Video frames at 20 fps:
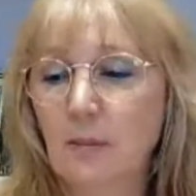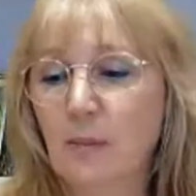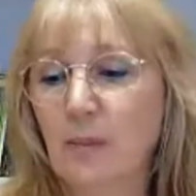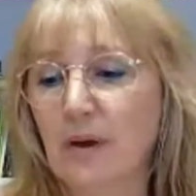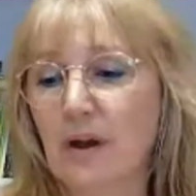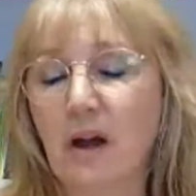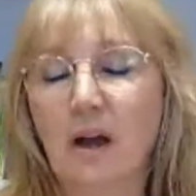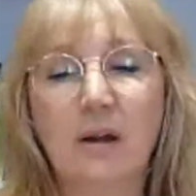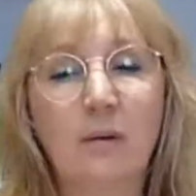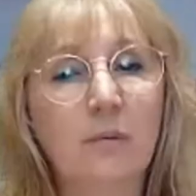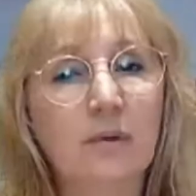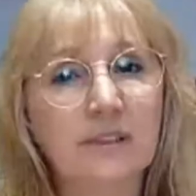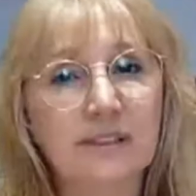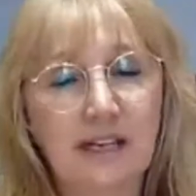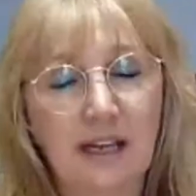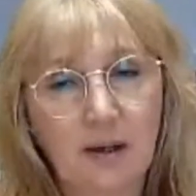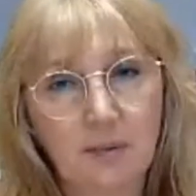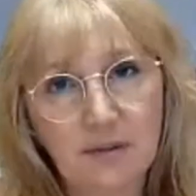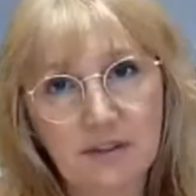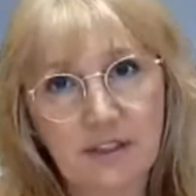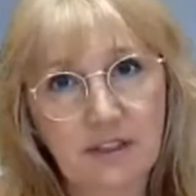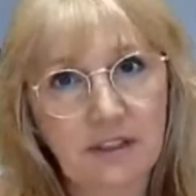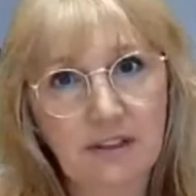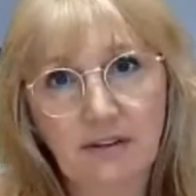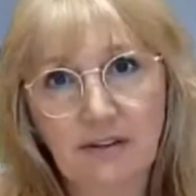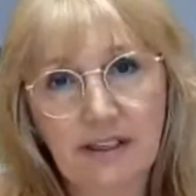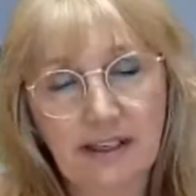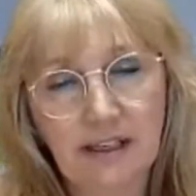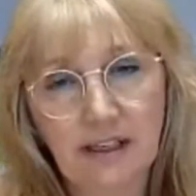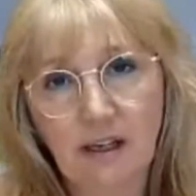But I would
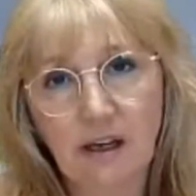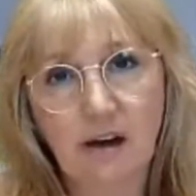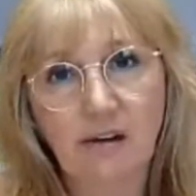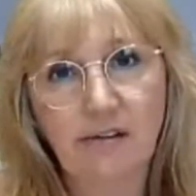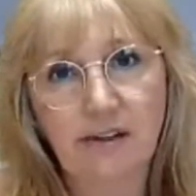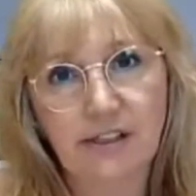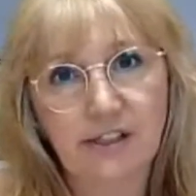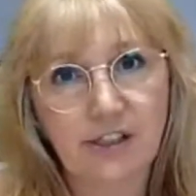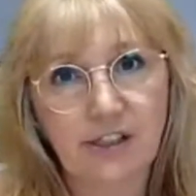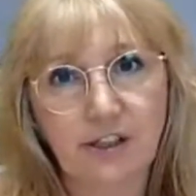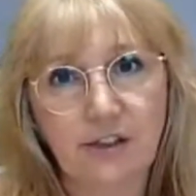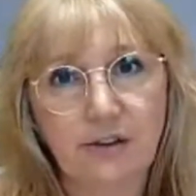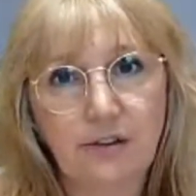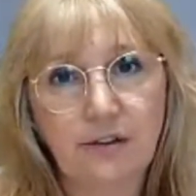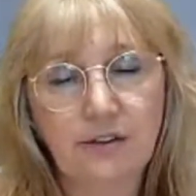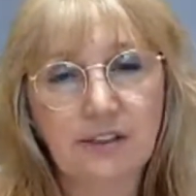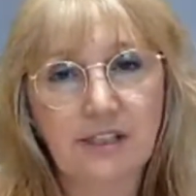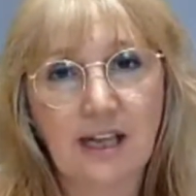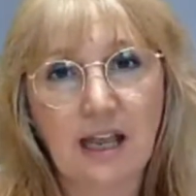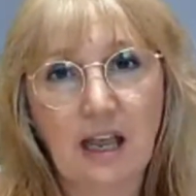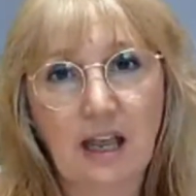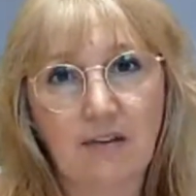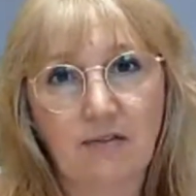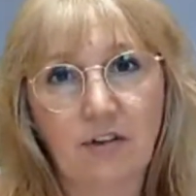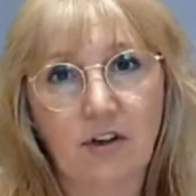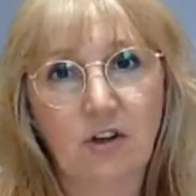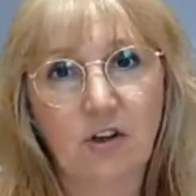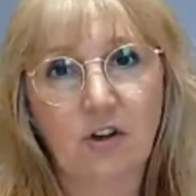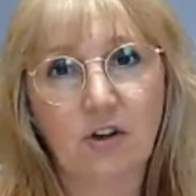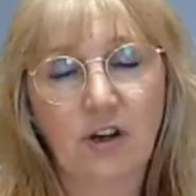absolutely encourage you to
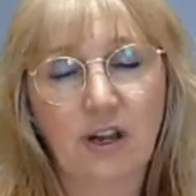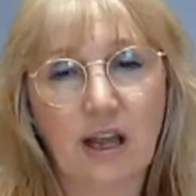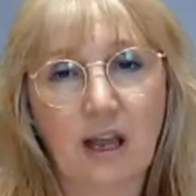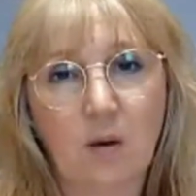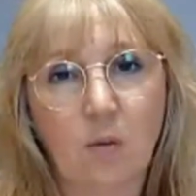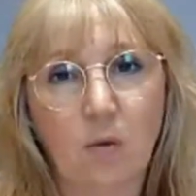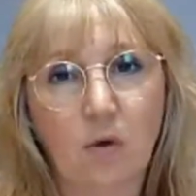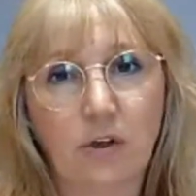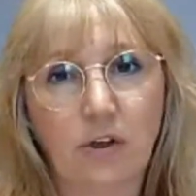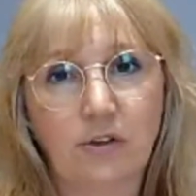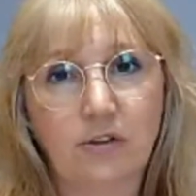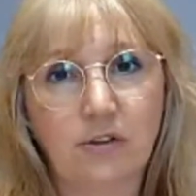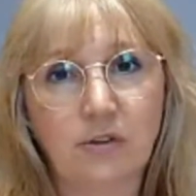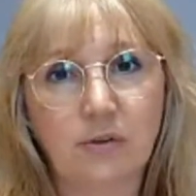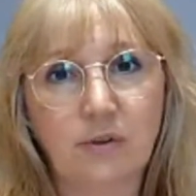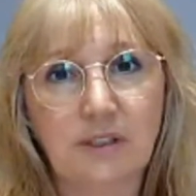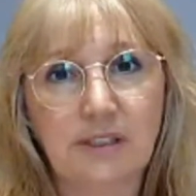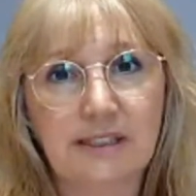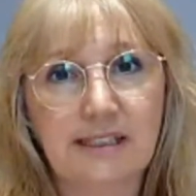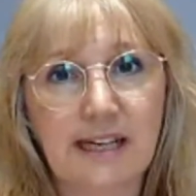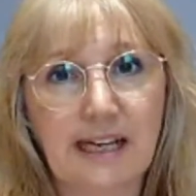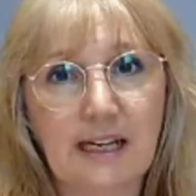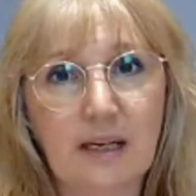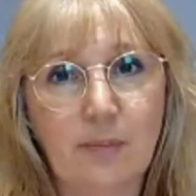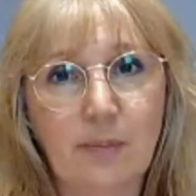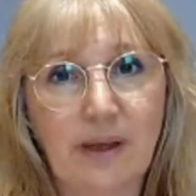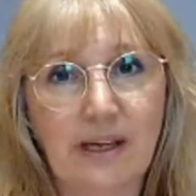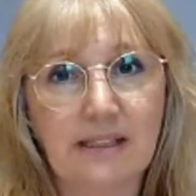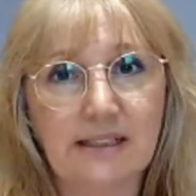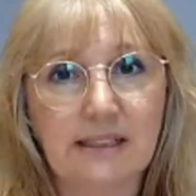have a look at what you do on a
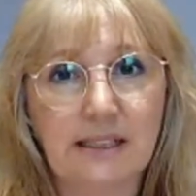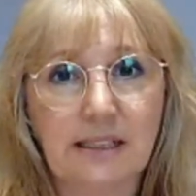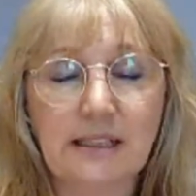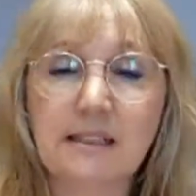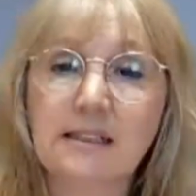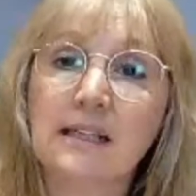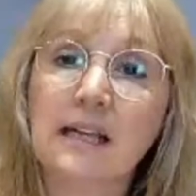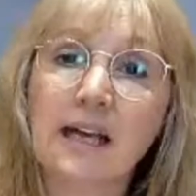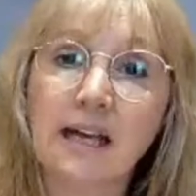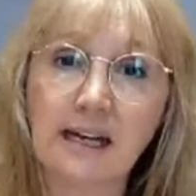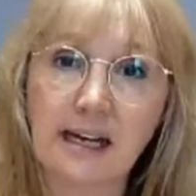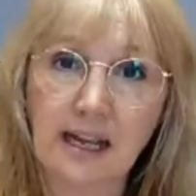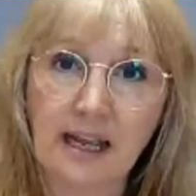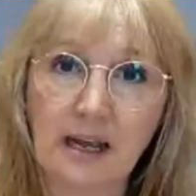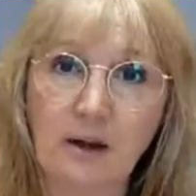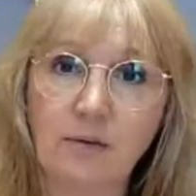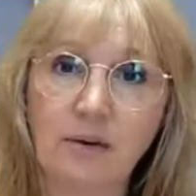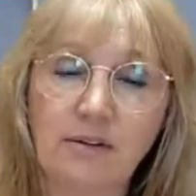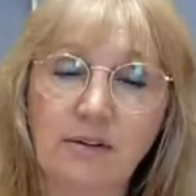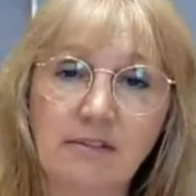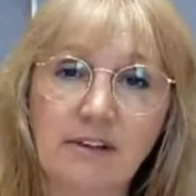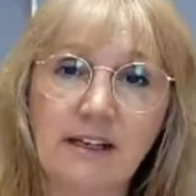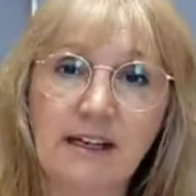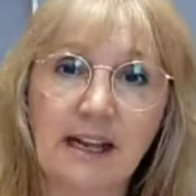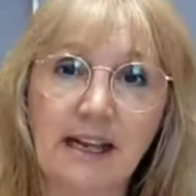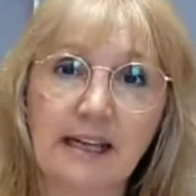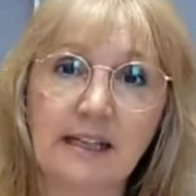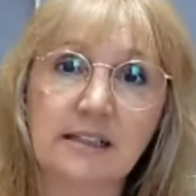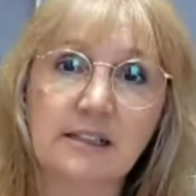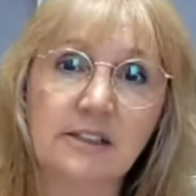daily basis and how it
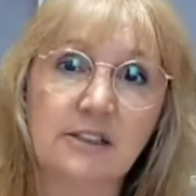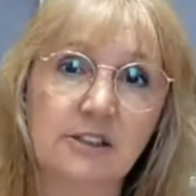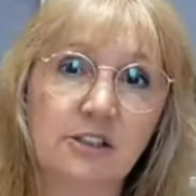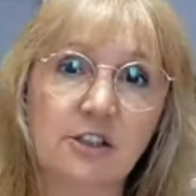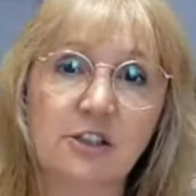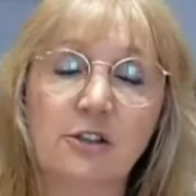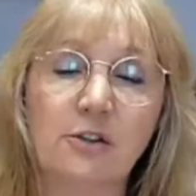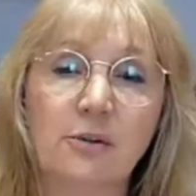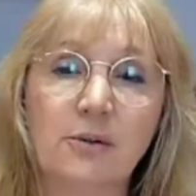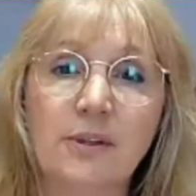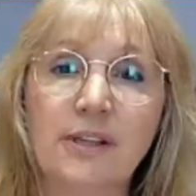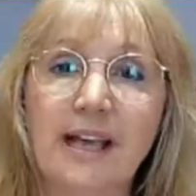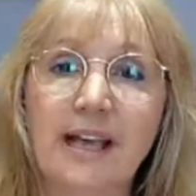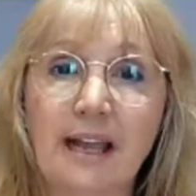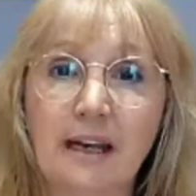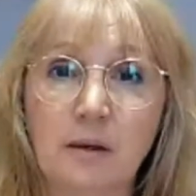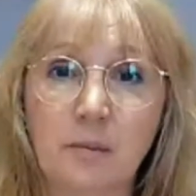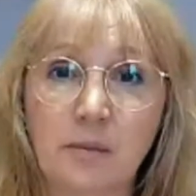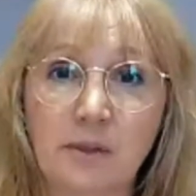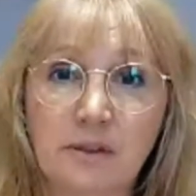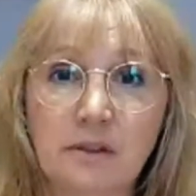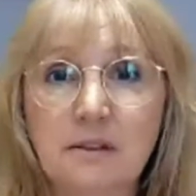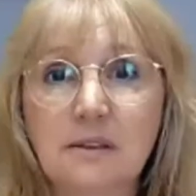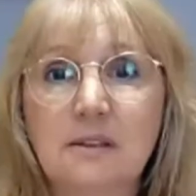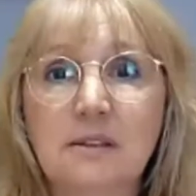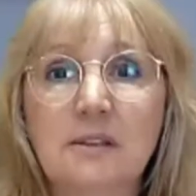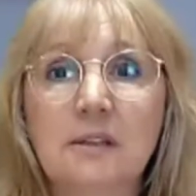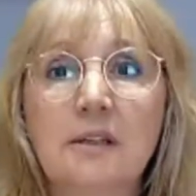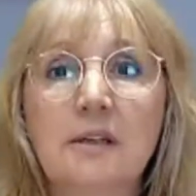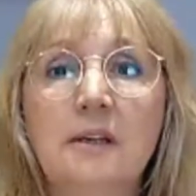relates to the
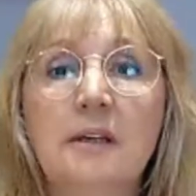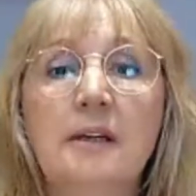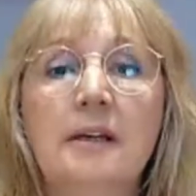elements.